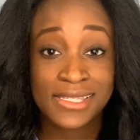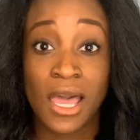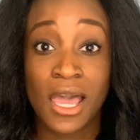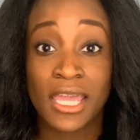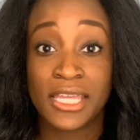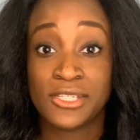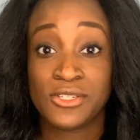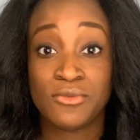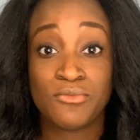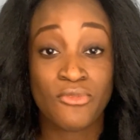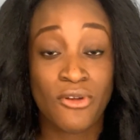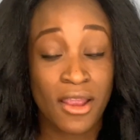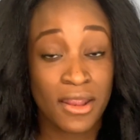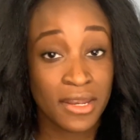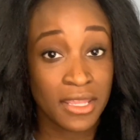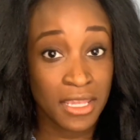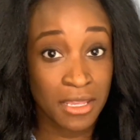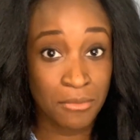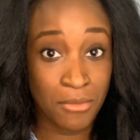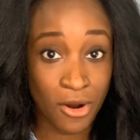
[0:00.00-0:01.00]
I do
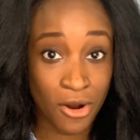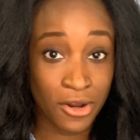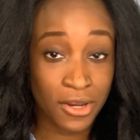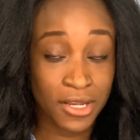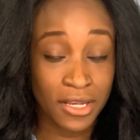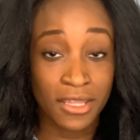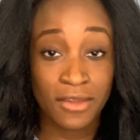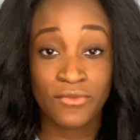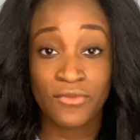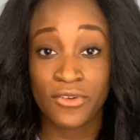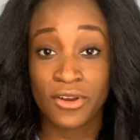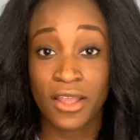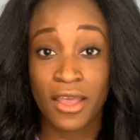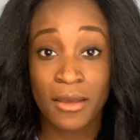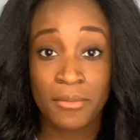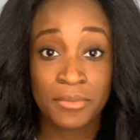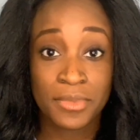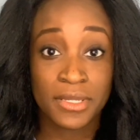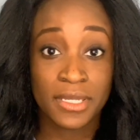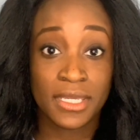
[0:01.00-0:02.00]
branding and marketing for
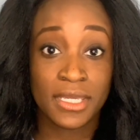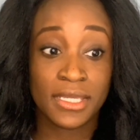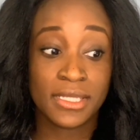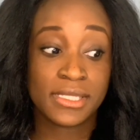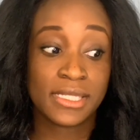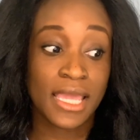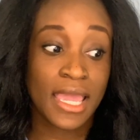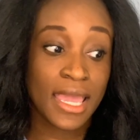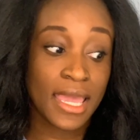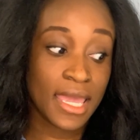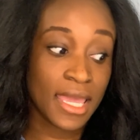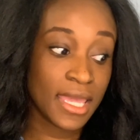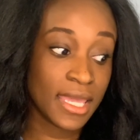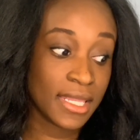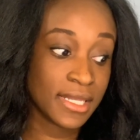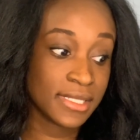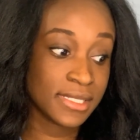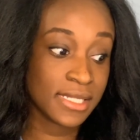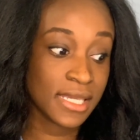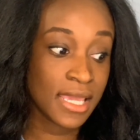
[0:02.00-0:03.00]
companies,
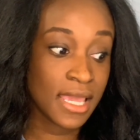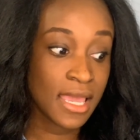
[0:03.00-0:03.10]
and